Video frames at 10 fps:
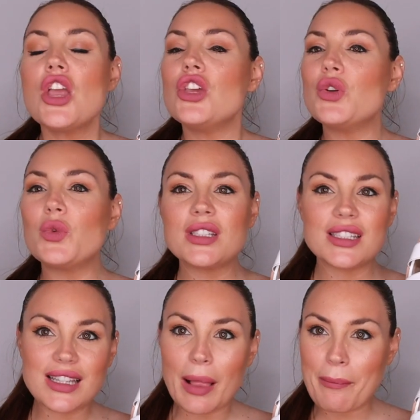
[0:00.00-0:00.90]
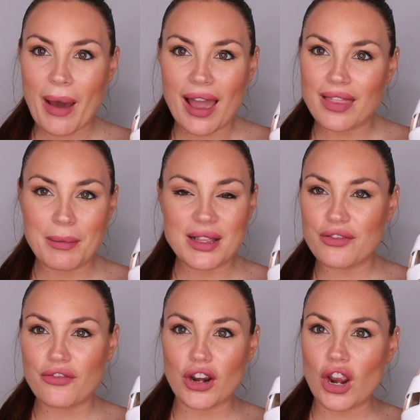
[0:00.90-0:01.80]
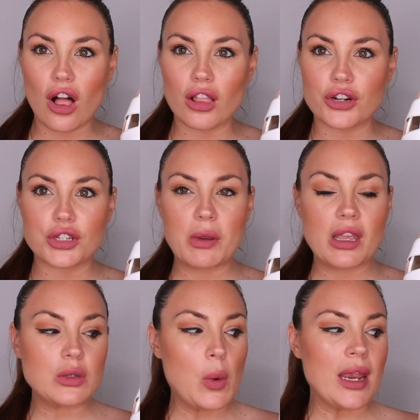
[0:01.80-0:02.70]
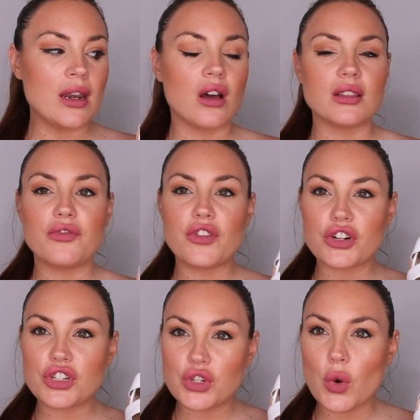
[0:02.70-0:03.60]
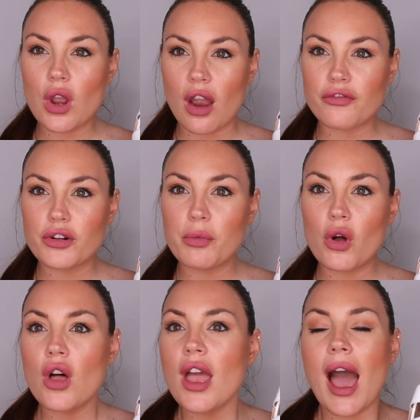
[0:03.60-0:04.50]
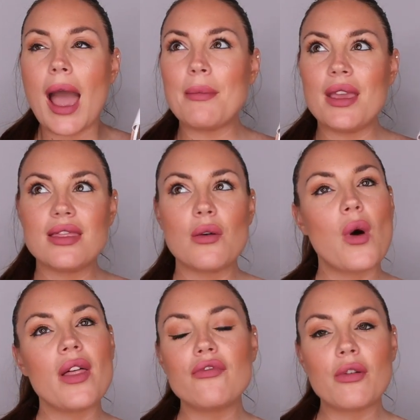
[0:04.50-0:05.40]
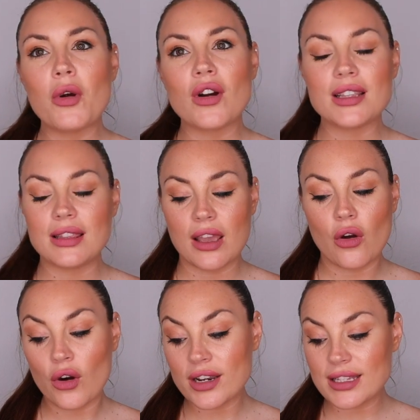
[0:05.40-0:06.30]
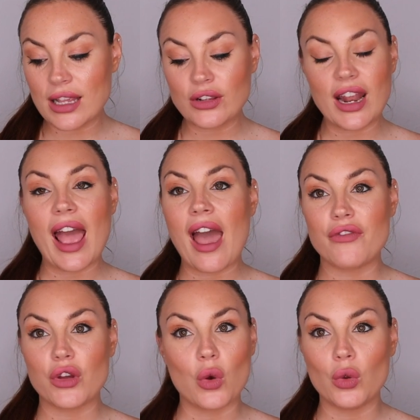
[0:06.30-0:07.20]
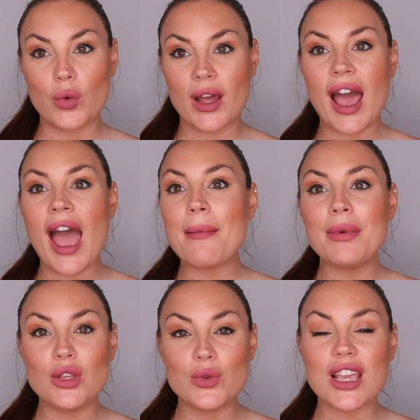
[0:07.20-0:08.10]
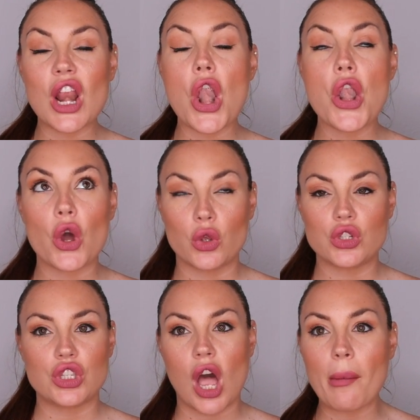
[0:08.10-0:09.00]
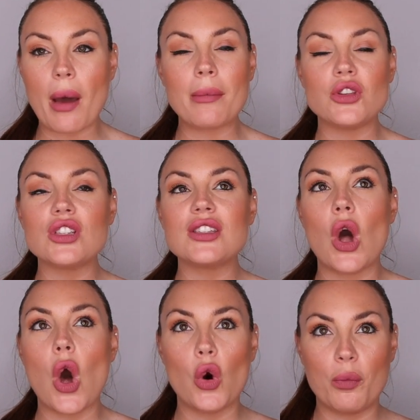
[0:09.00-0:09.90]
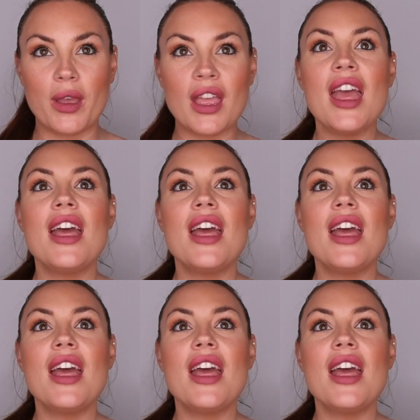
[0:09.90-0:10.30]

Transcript: you will still buy them in different colors, because why not? If they're so comfortable, I mean, the one from the Oran Sandal that I have, the gold one, I have been using non-stop. I'm just hoping